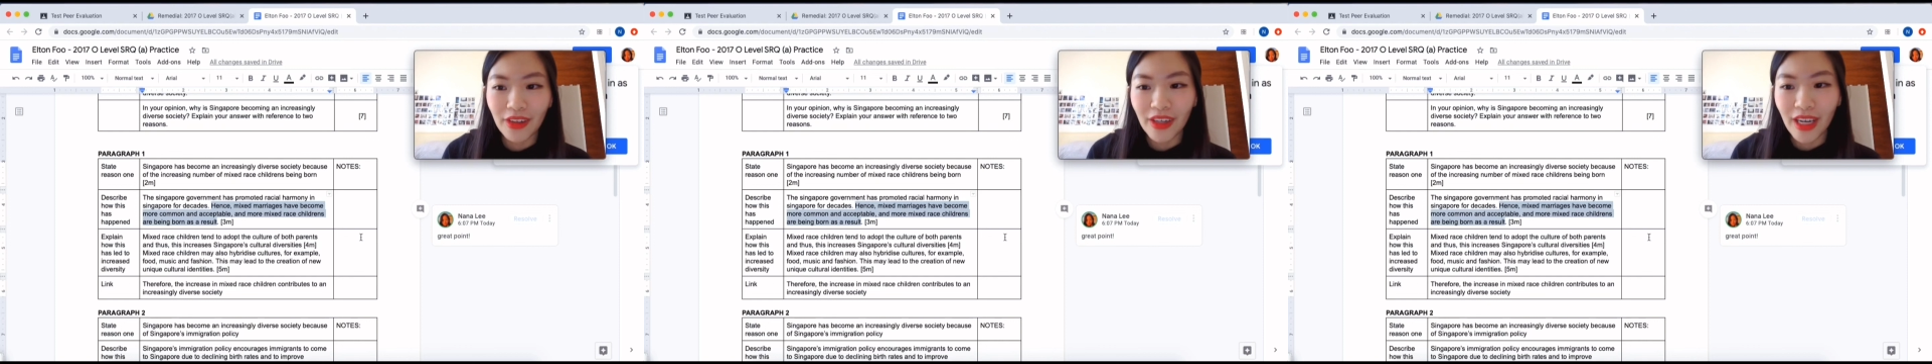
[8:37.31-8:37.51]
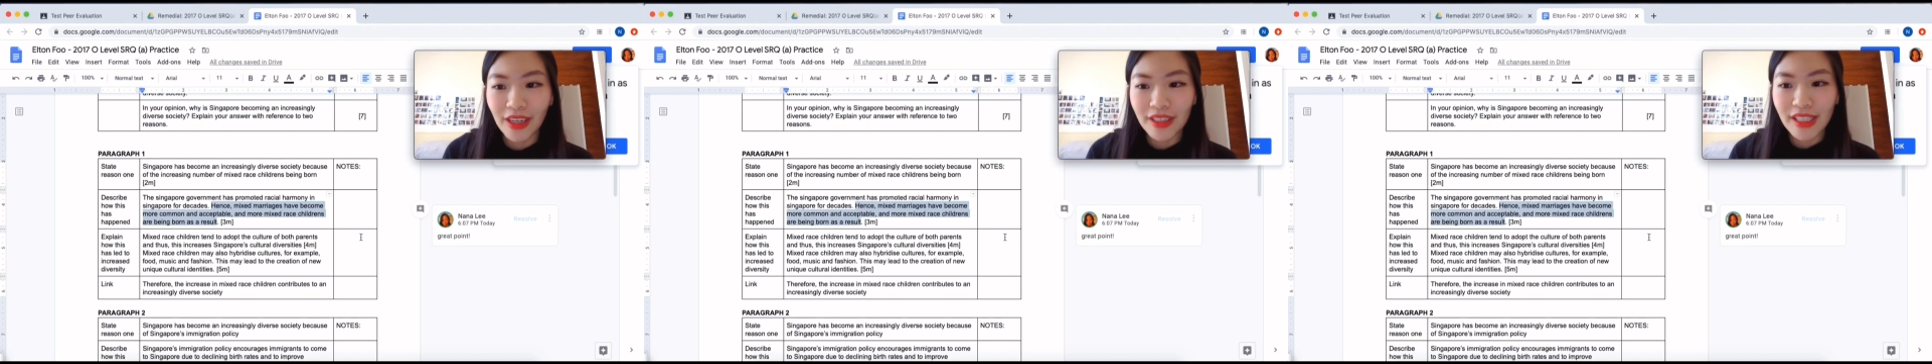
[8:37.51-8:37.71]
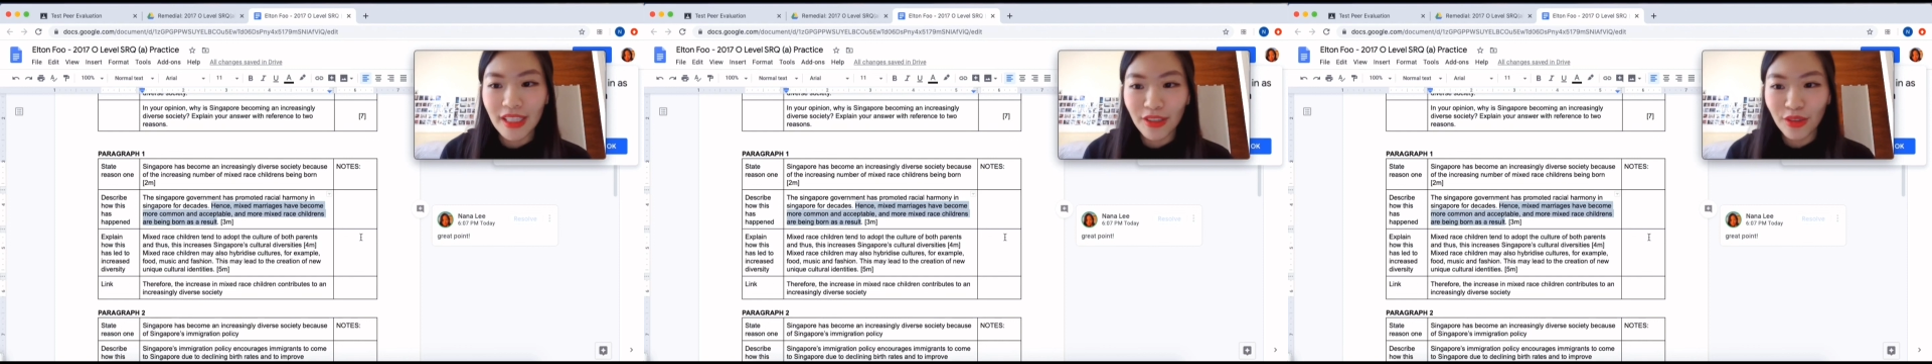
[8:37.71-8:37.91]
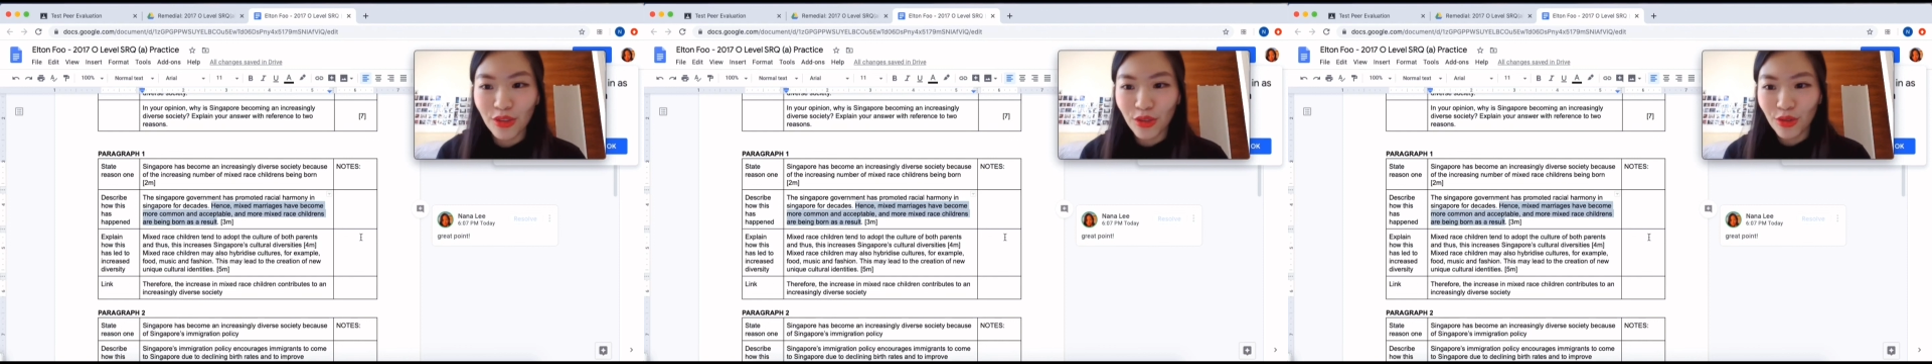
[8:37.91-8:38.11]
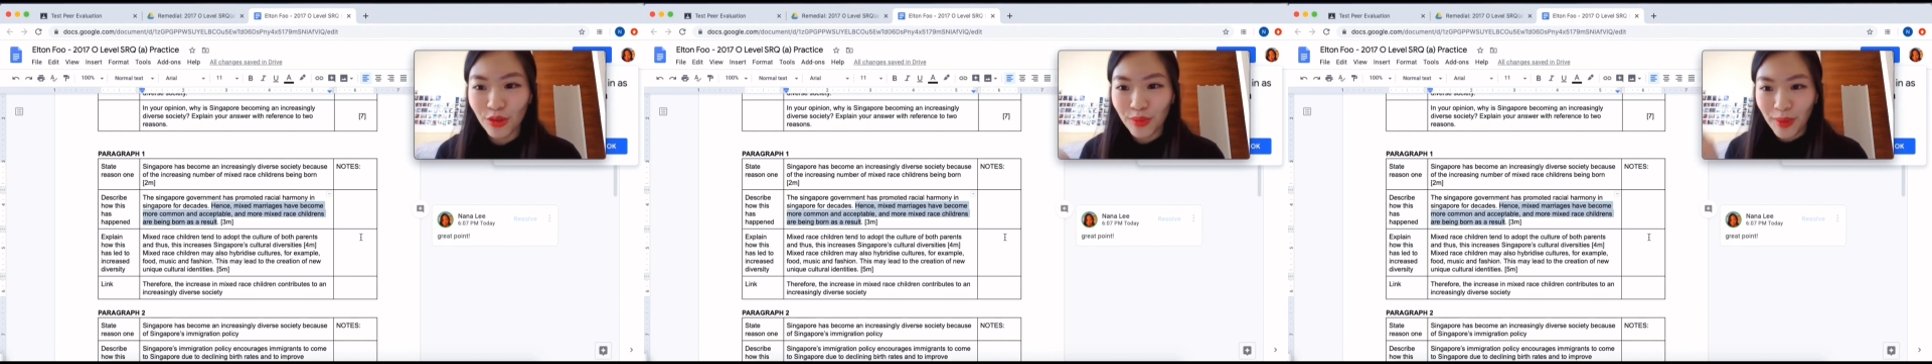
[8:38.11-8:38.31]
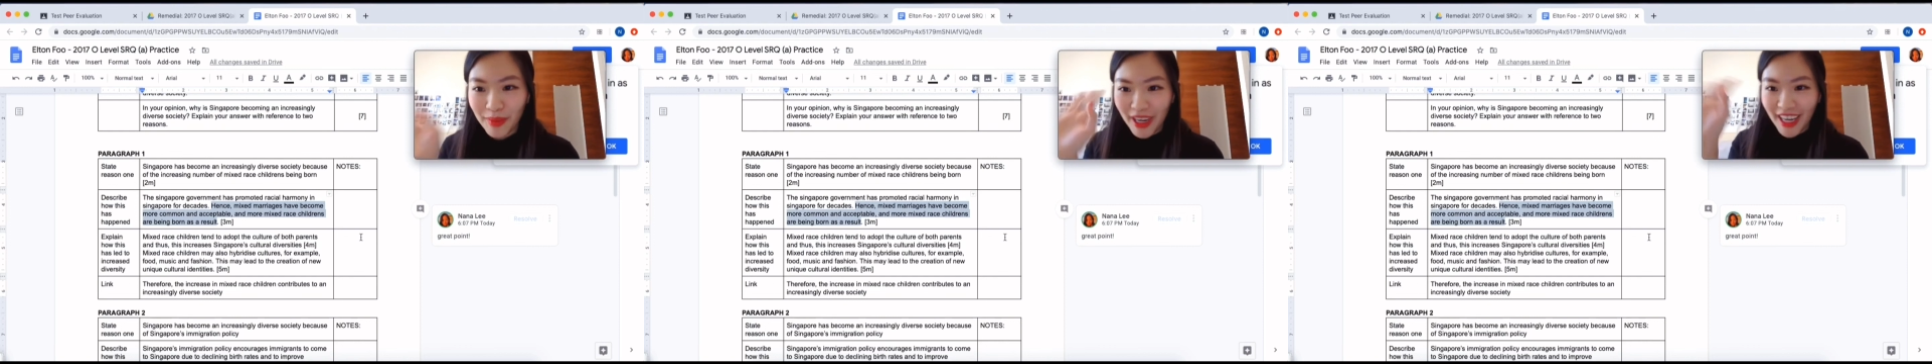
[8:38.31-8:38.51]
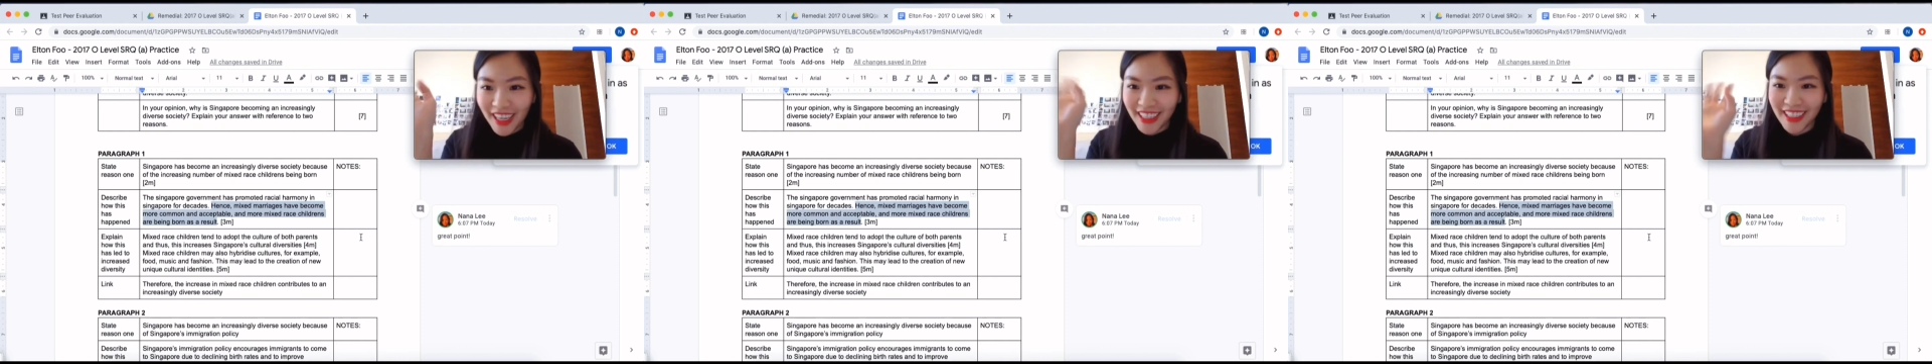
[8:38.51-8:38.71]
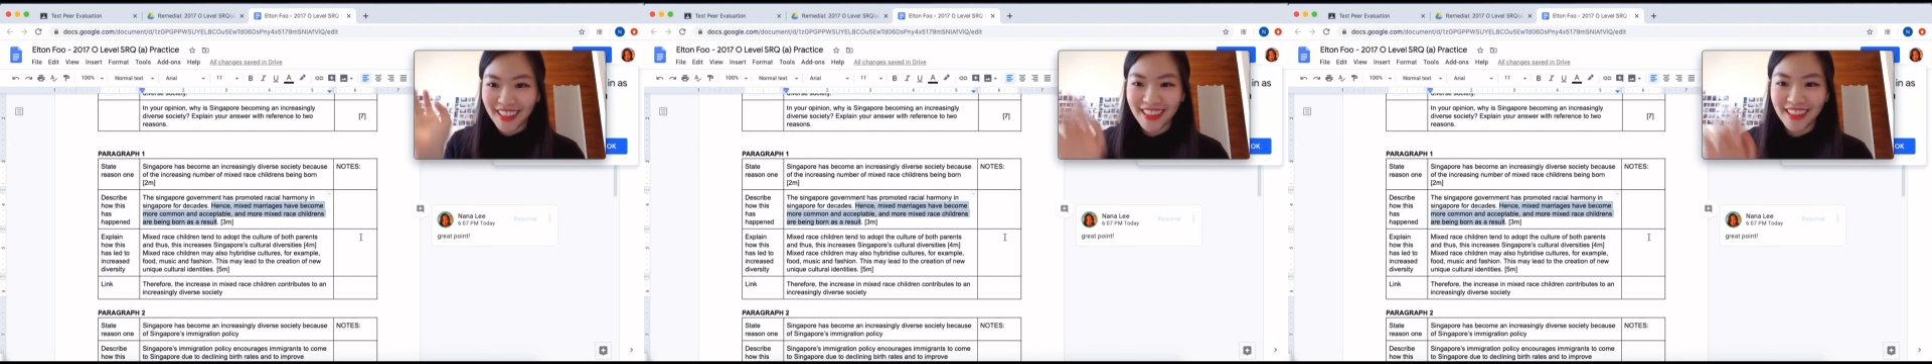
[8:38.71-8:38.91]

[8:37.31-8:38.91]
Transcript: Okay, I'll see you in school. Bye bye.